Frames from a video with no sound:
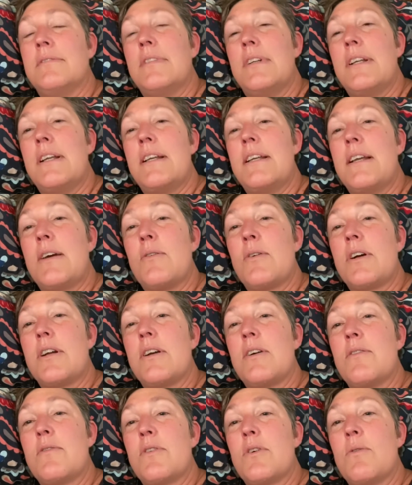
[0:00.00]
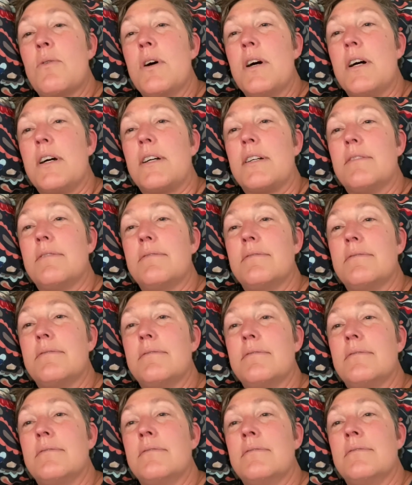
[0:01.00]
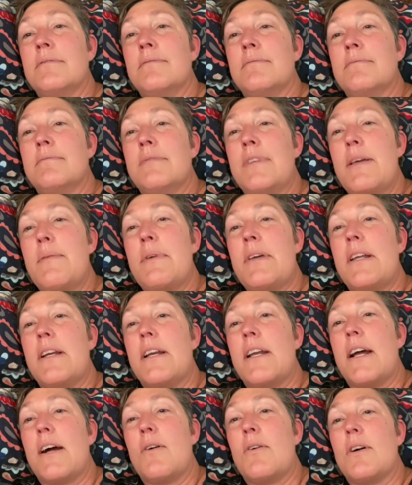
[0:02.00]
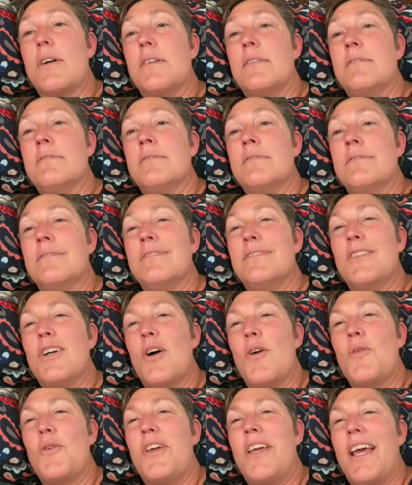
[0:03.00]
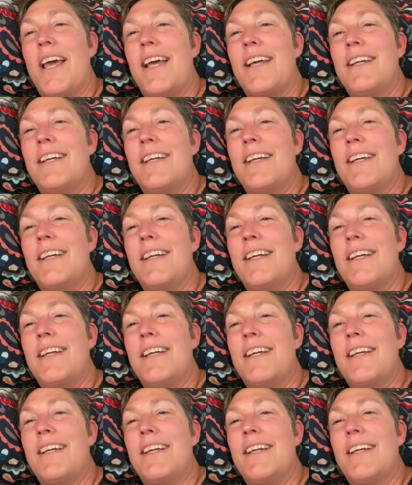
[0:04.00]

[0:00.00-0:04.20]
and now we're going to go for a walk maybe in an hour. Okay.